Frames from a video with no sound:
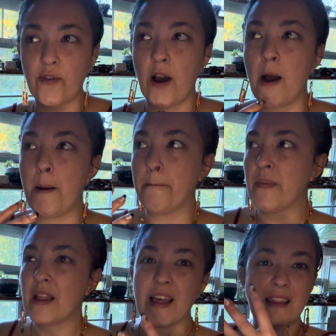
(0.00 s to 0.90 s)

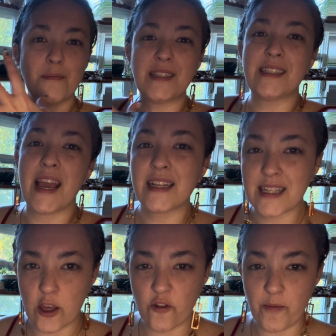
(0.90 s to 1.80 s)
like the mistakes
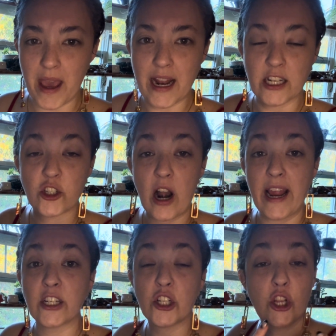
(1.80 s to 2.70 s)
that you've made and
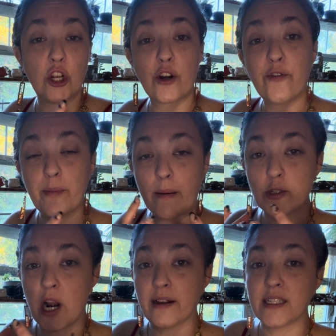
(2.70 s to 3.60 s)
trying to learn from them,
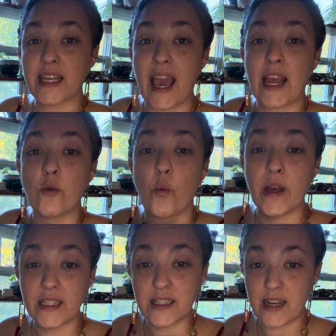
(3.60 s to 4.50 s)
trying to gain
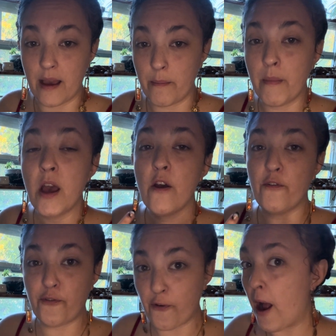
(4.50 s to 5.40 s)
wisdom
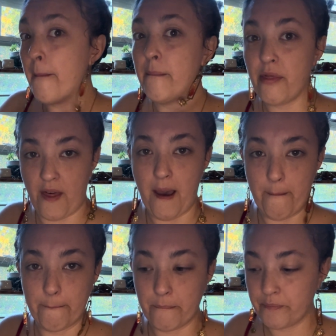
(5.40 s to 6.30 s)
from
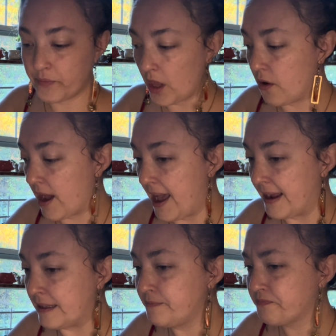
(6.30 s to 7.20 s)
them.
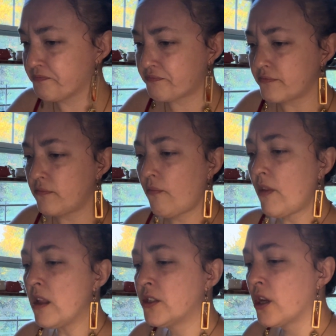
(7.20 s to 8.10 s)
Okay.
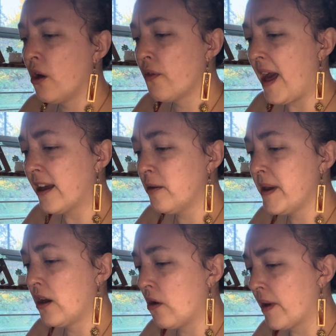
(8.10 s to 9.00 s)
So that could
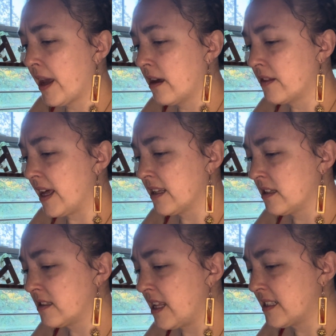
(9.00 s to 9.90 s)
be going,
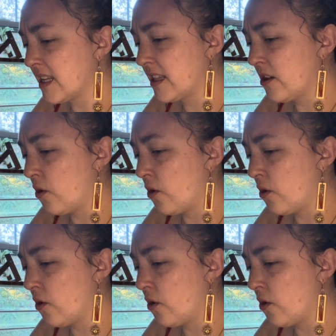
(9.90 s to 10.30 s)
that's like the